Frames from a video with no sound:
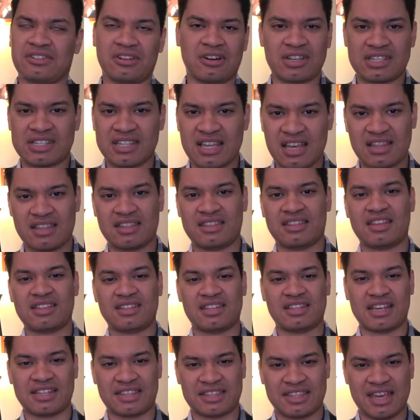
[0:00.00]
No, it's not,
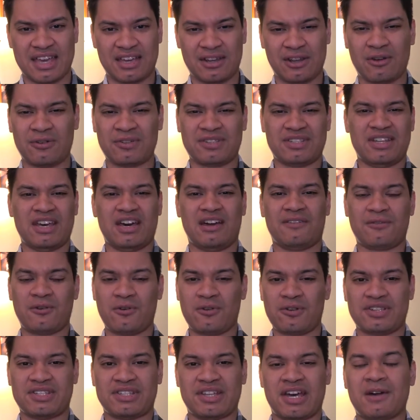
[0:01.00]
nothing like that. No, it's not. Of
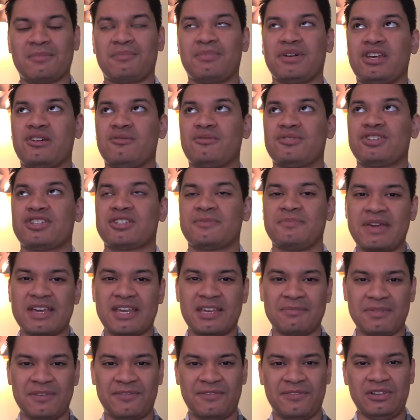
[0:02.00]
course not. But it was just
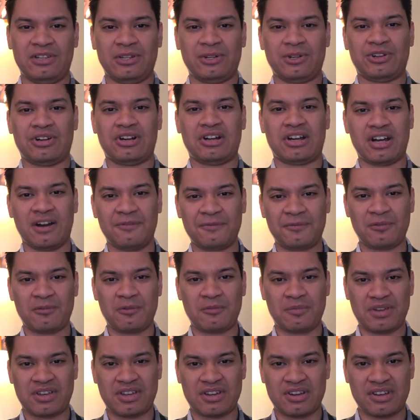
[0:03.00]
making me feel a little
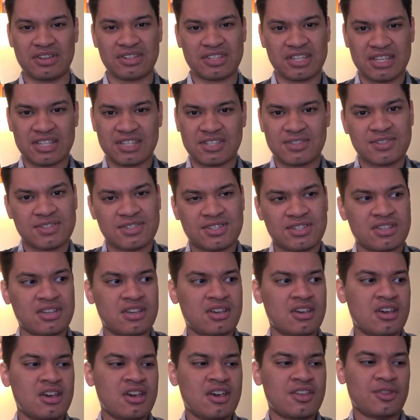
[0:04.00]
uncomfortable because it's...
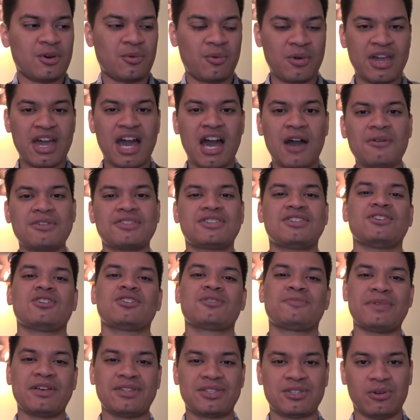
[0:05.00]
the way how it
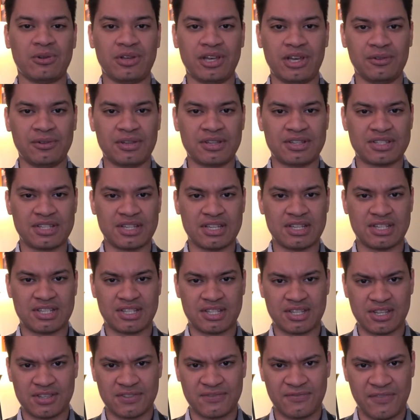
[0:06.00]
deals mental illness
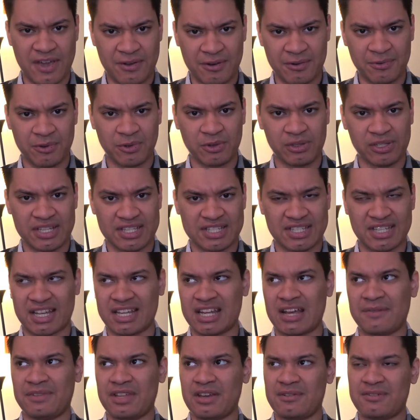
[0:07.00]
is just very realistic,
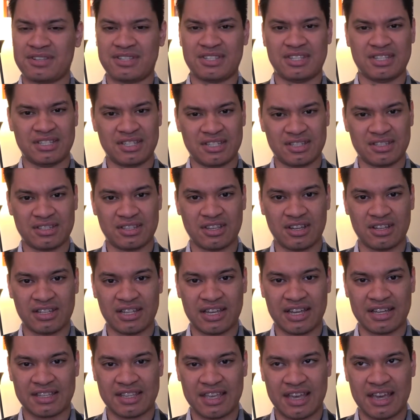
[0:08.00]
and I've never seen it done
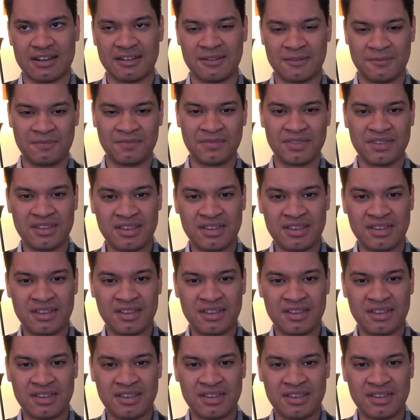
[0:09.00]
like that.